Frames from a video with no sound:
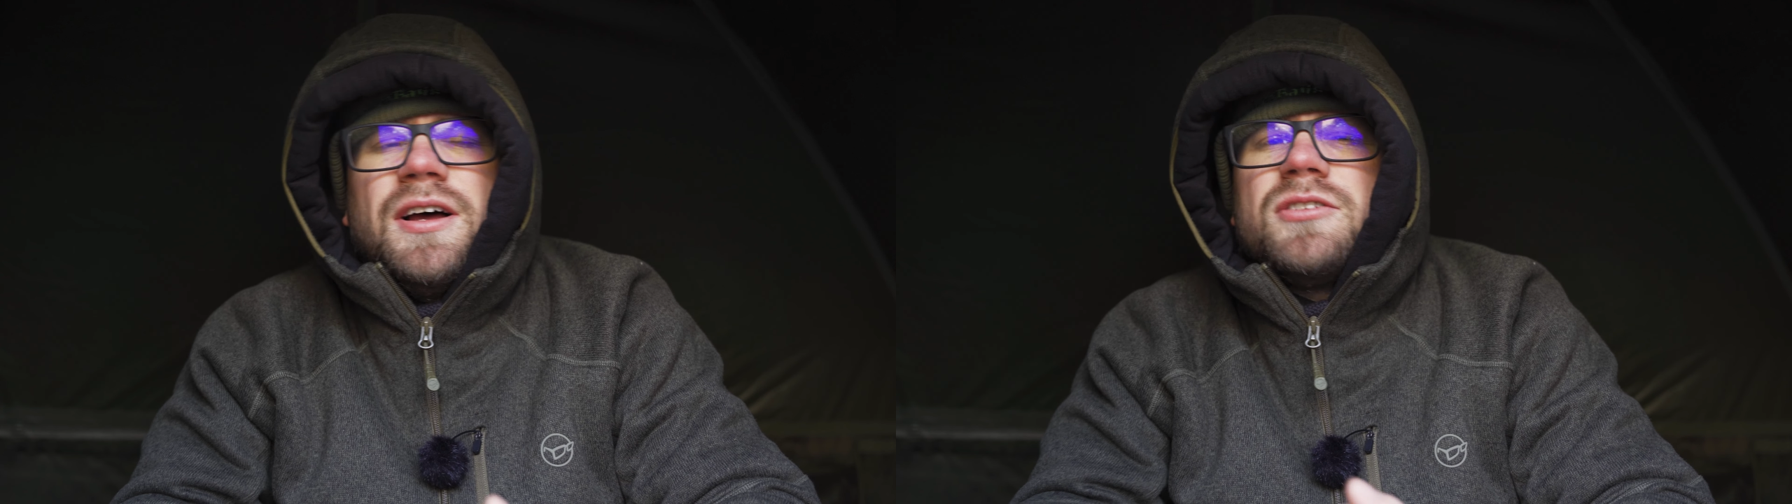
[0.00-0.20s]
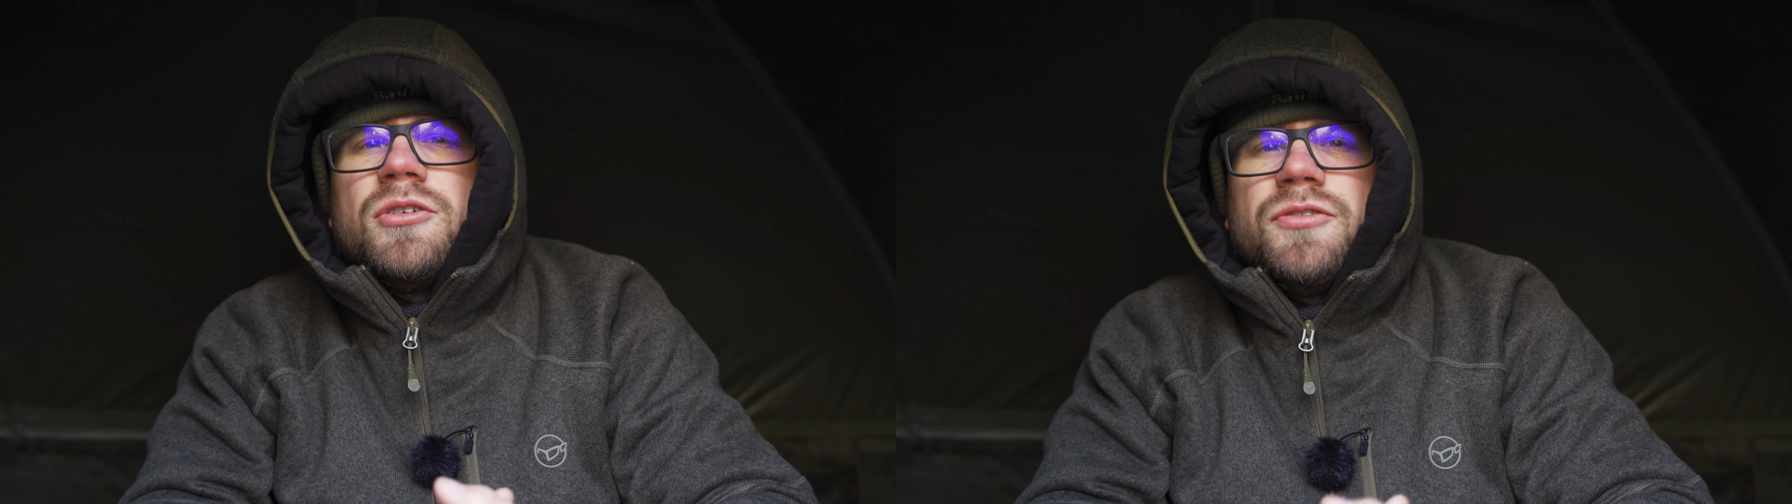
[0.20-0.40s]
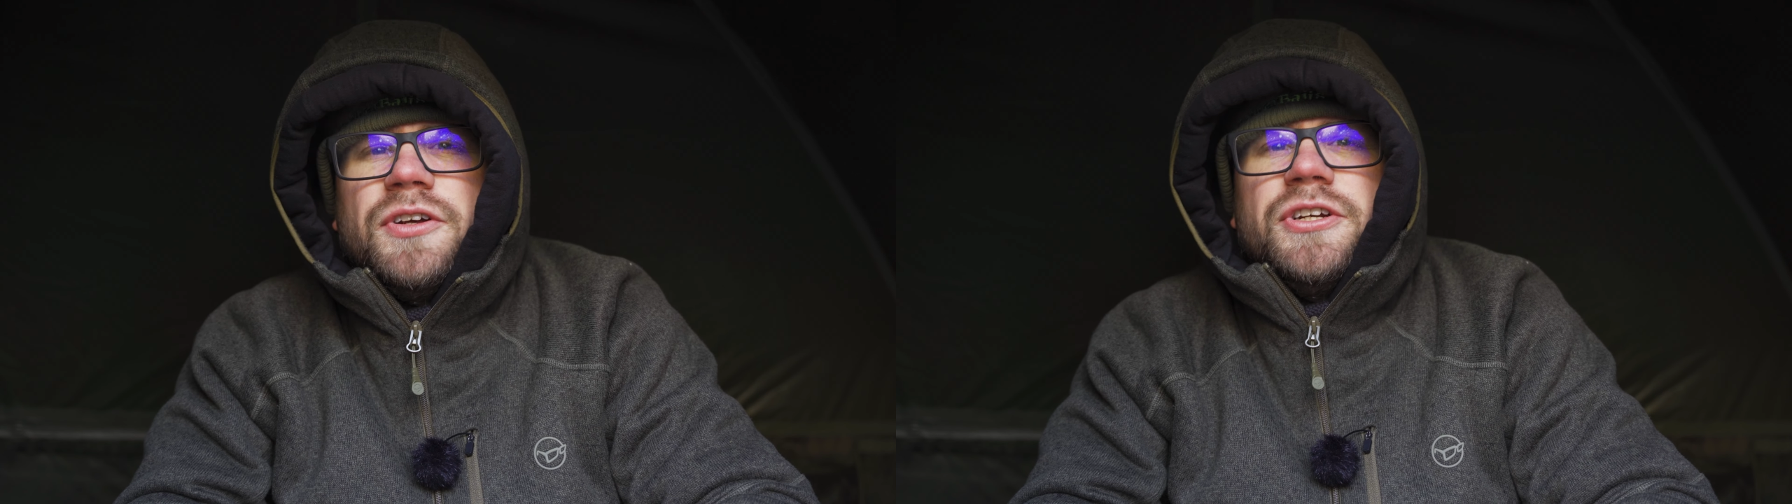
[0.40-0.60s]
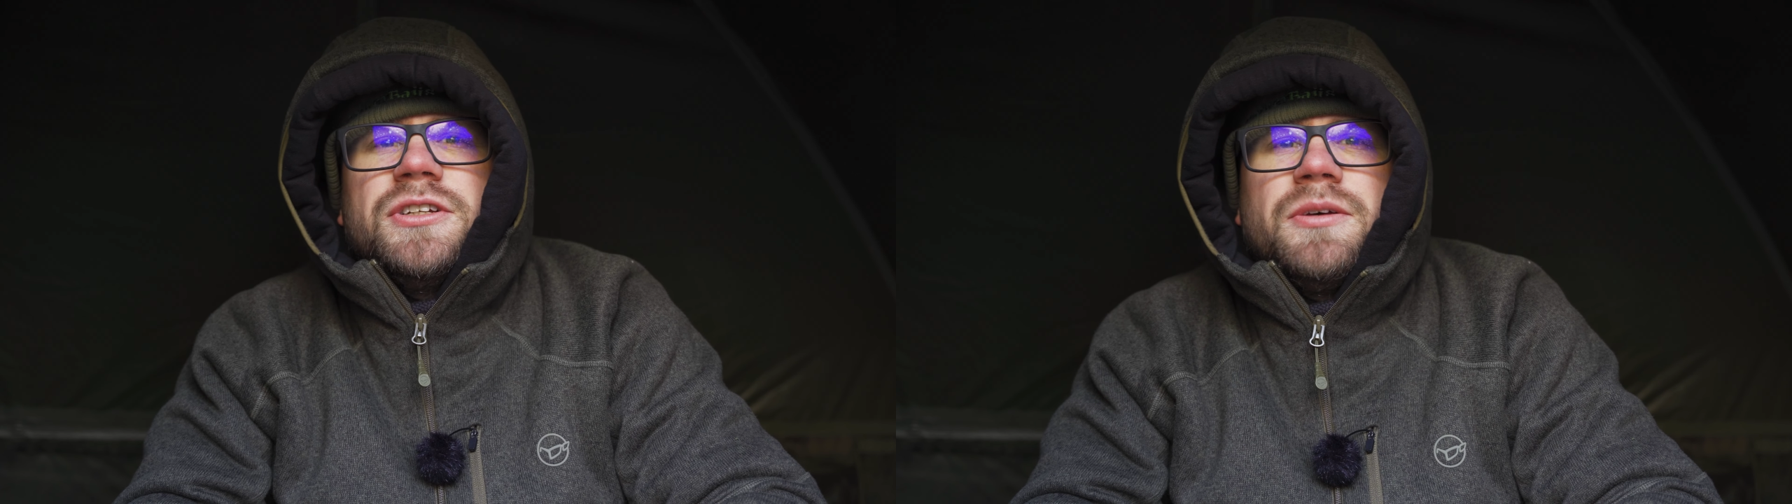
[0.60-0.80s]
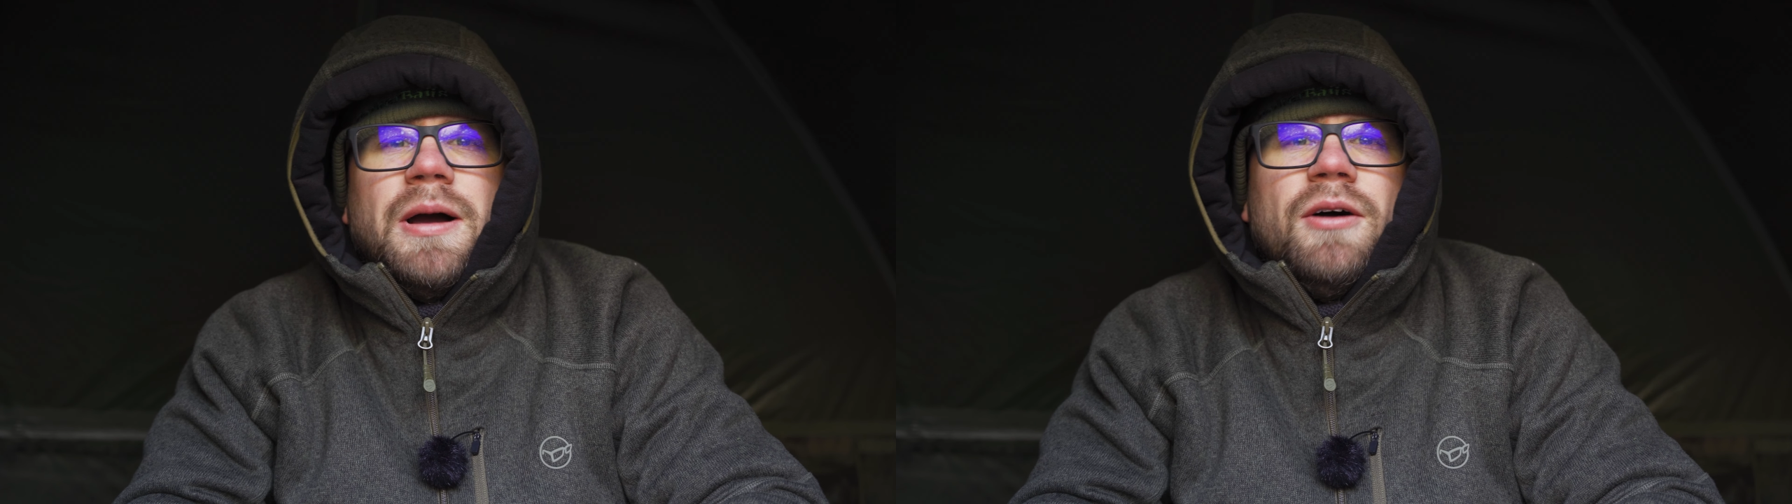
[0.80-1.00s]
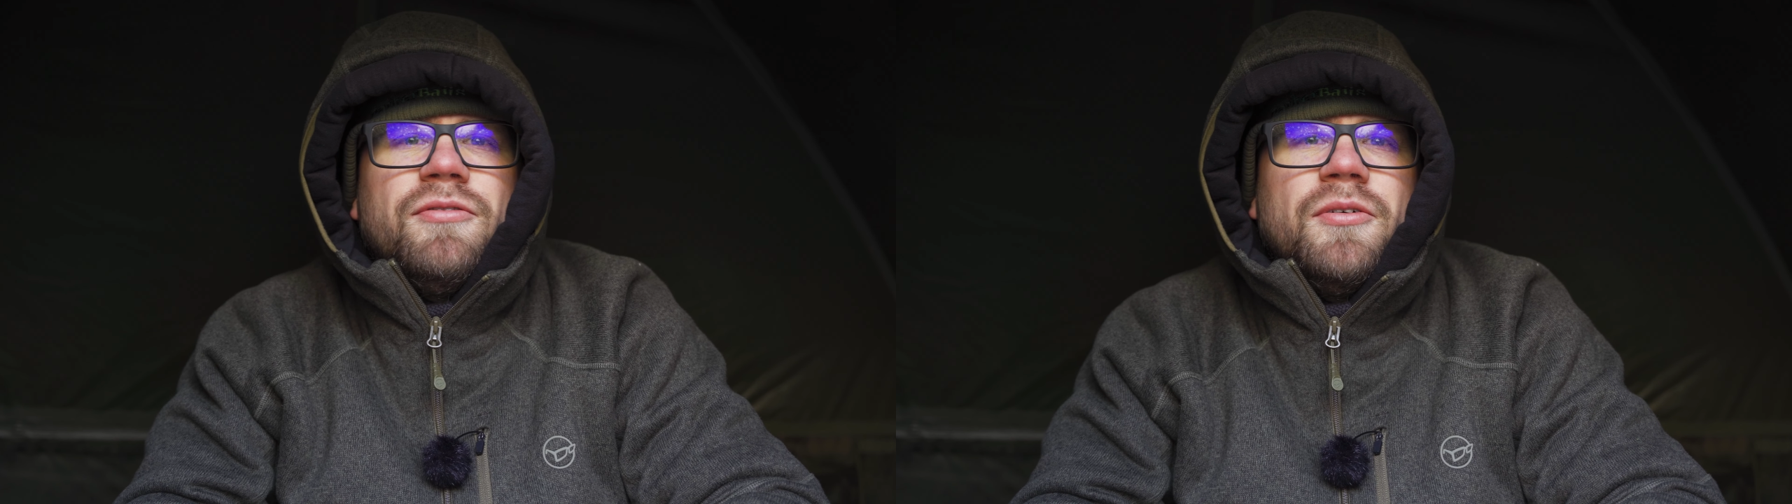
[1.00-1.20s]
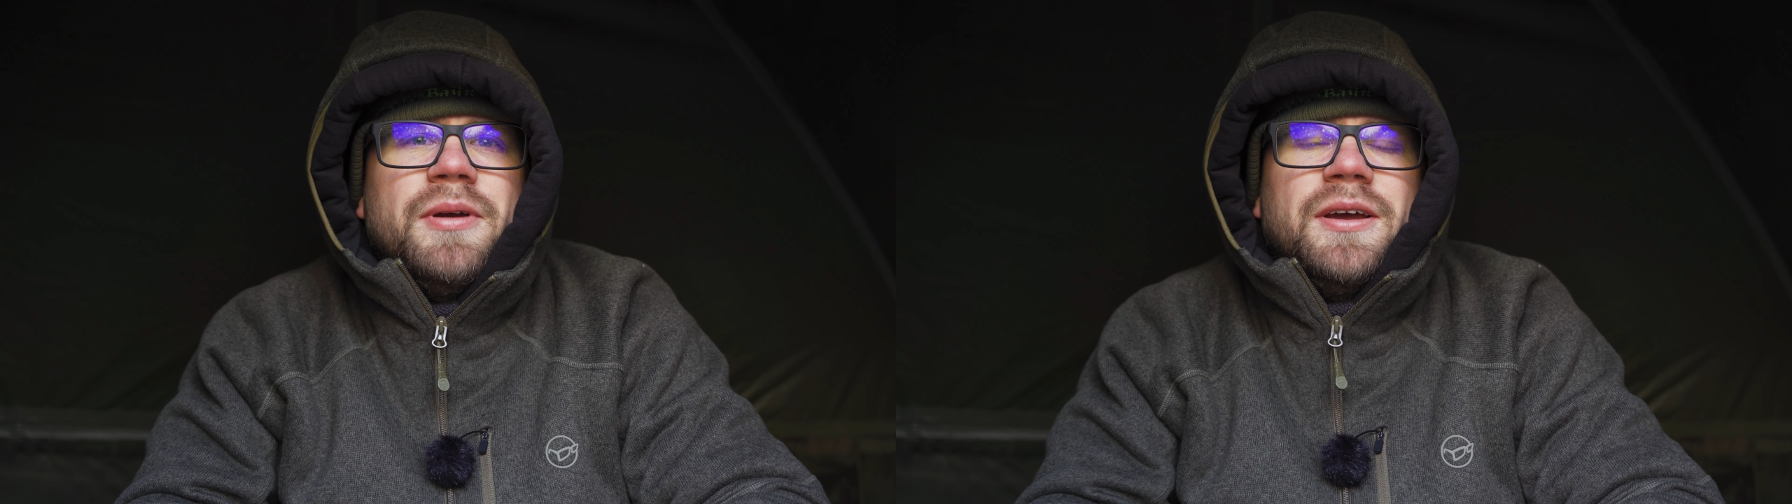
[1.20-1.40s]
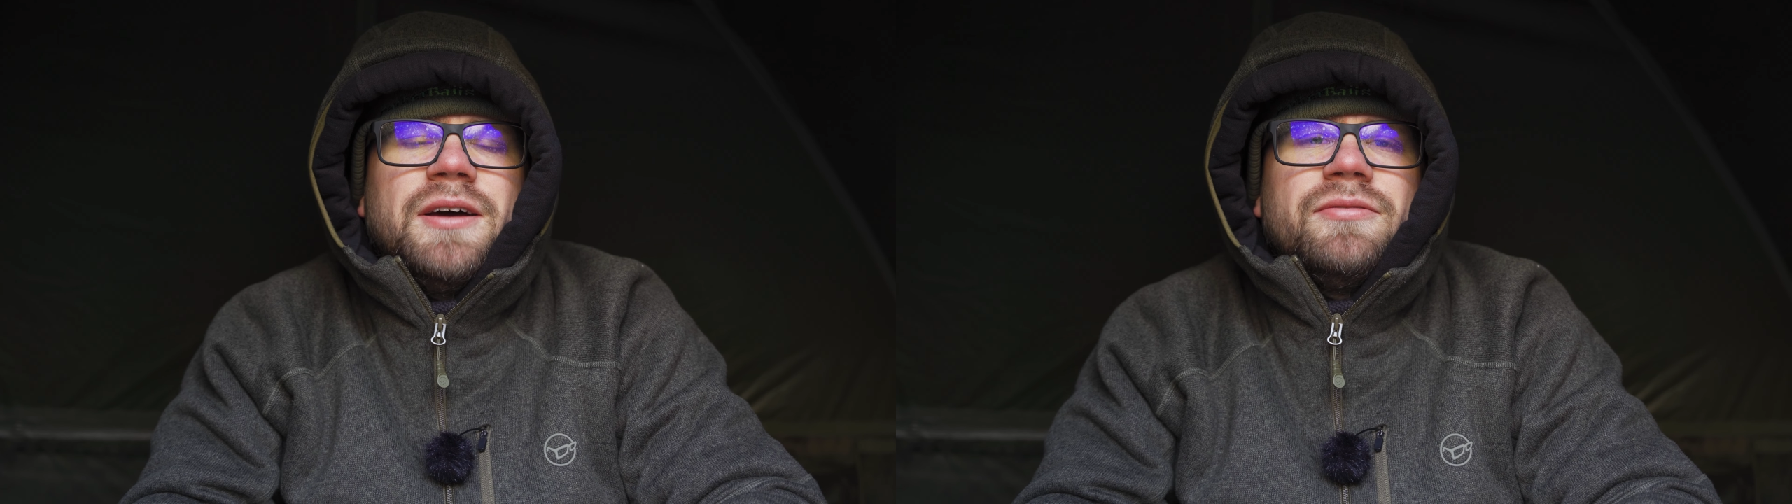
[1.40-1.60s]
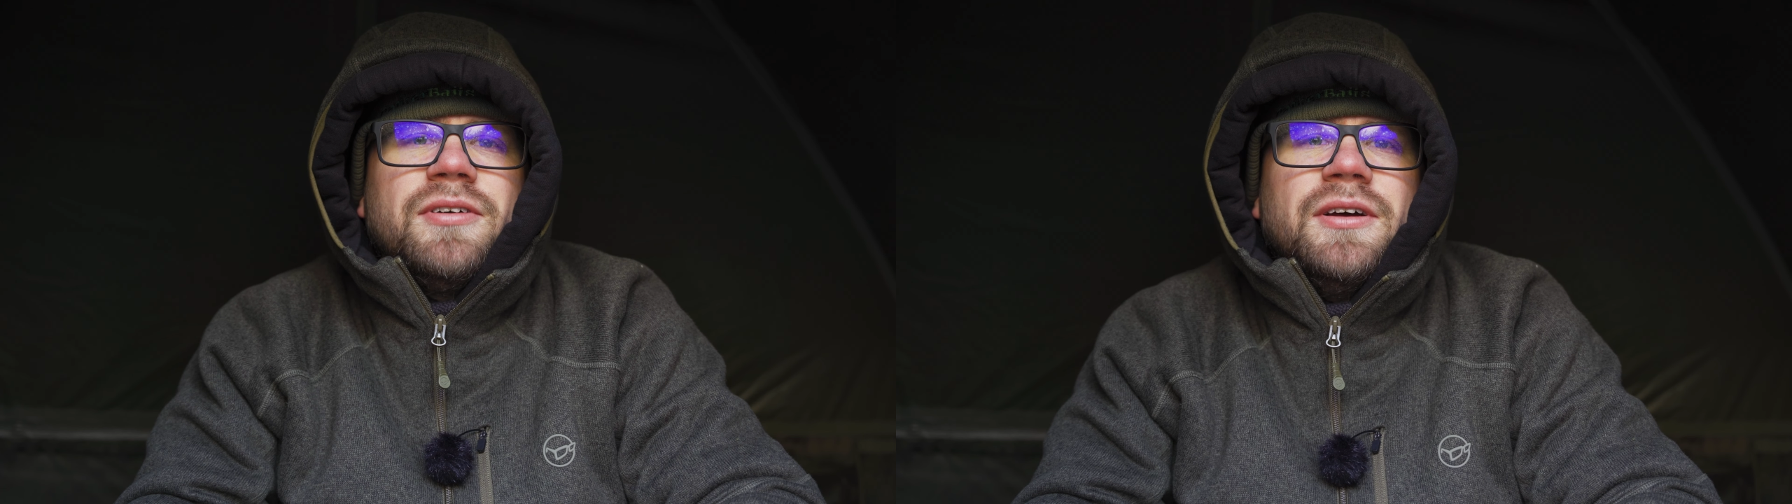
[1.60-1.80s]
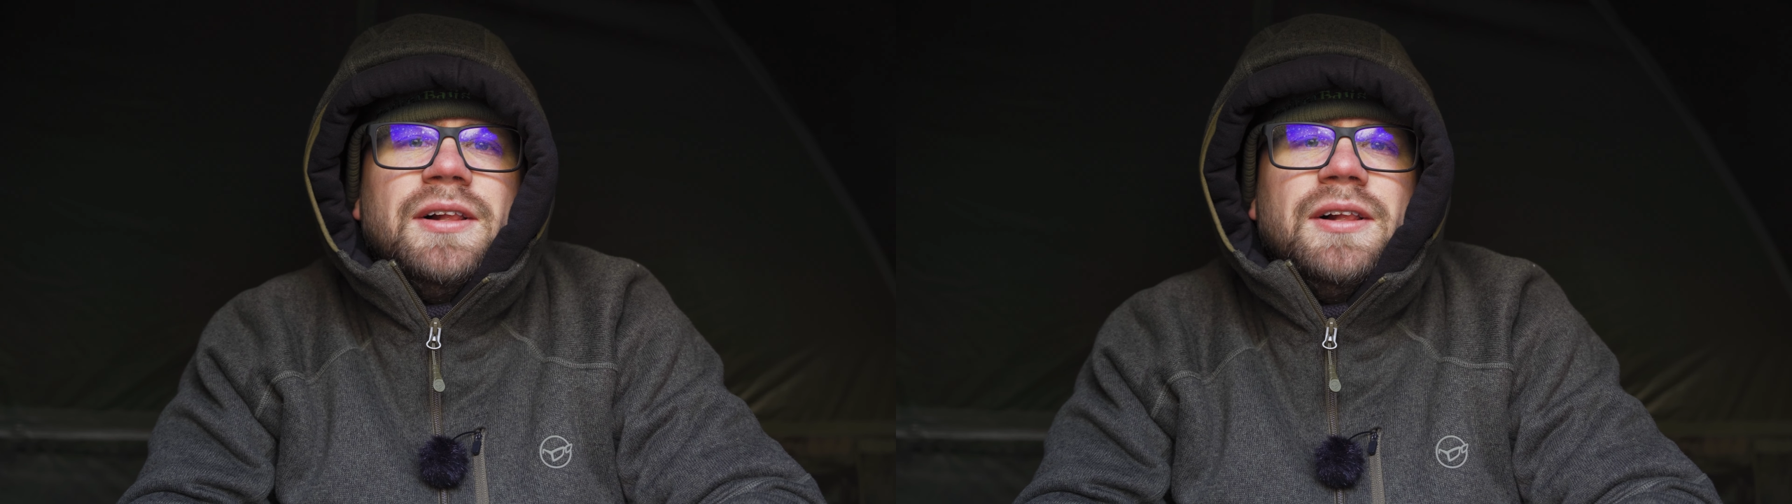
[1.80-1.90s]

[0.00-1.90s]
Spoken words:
that's what fishing's about for me, and I've